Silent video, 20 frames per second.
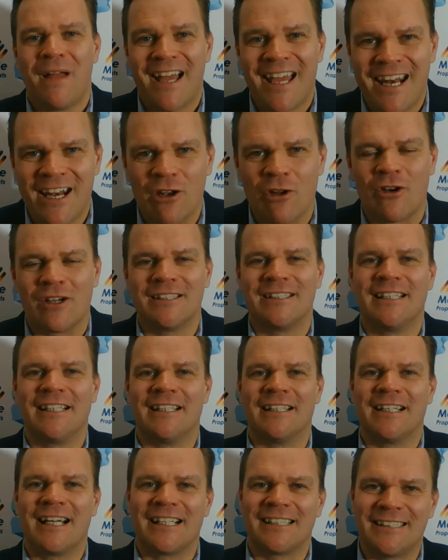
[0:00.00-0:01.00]

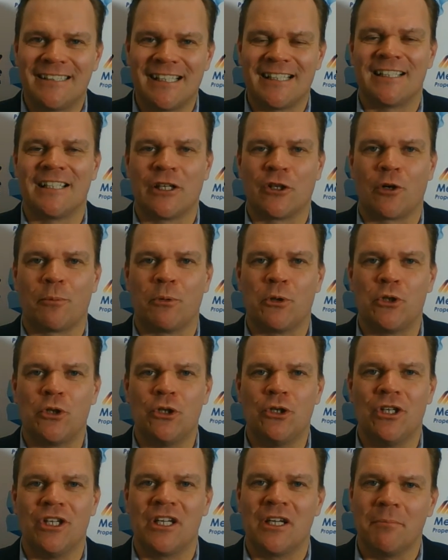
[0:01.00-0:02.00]
Analyzing and assessing an
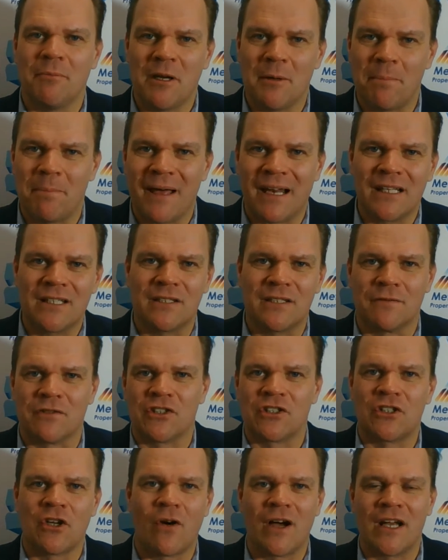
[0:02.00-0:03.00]
opportunity can be a balance of
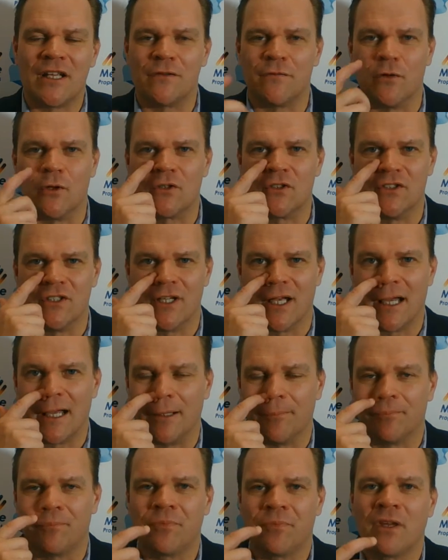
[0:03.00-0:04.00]
science versus
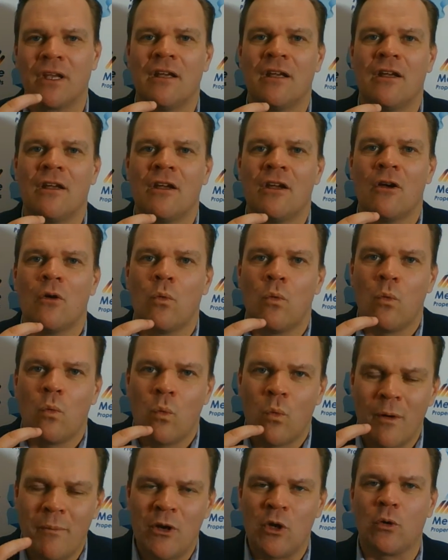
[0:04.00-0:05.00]
art.
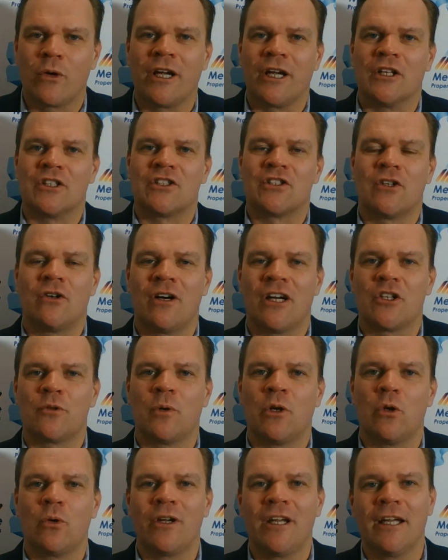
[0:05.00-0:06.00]
When we're looking at
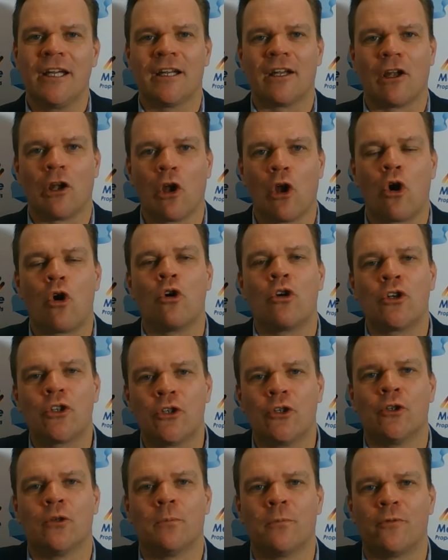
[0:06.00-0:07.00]
science, we're looking at
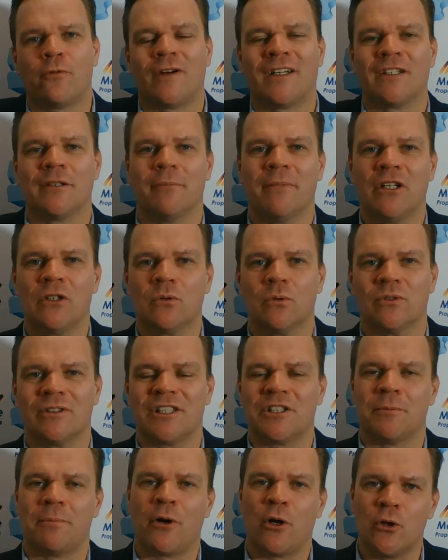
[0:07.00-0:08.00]
long-term fundamentals
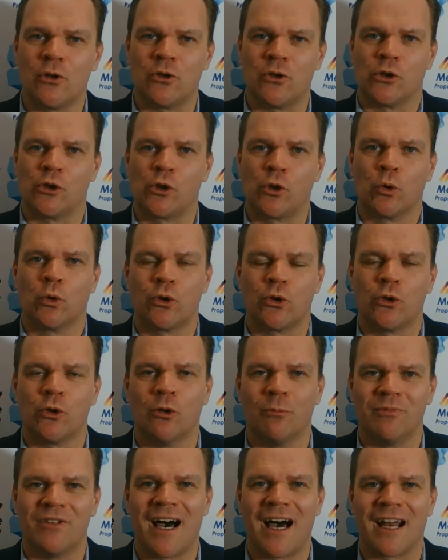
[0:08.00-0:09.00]
as opposed to
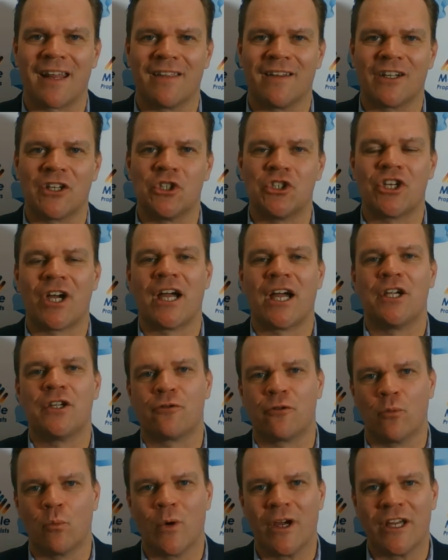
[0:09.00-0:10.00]
short-term data that can
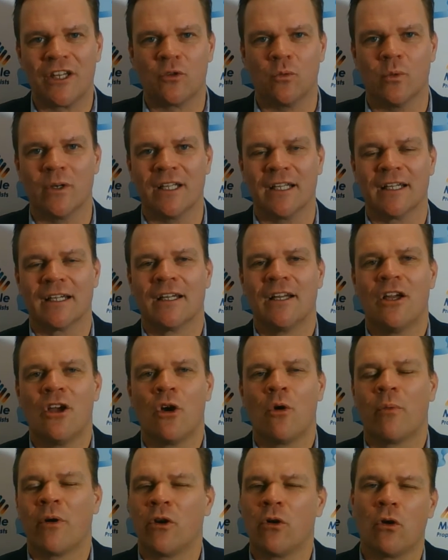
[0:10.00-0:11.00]
change from week to week.
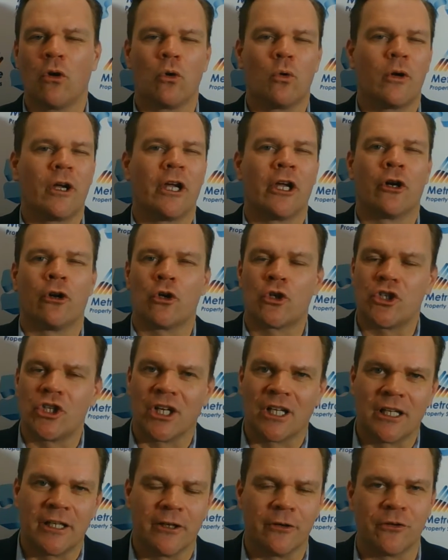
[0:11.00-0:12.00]
We're not looking at
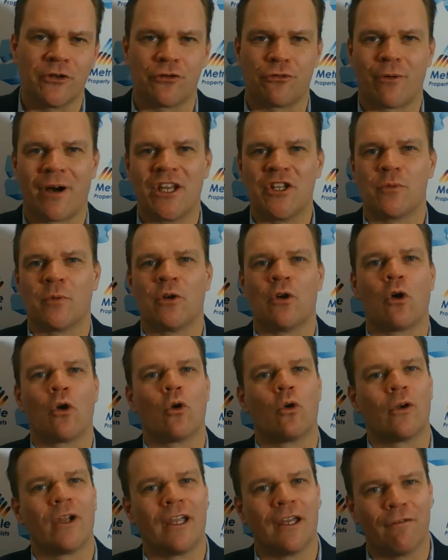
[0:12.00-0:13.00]
auction clearance rates. We're
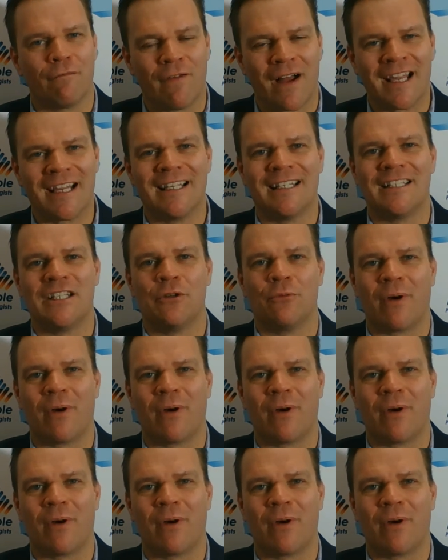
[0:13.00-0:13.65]
not looking at vacancy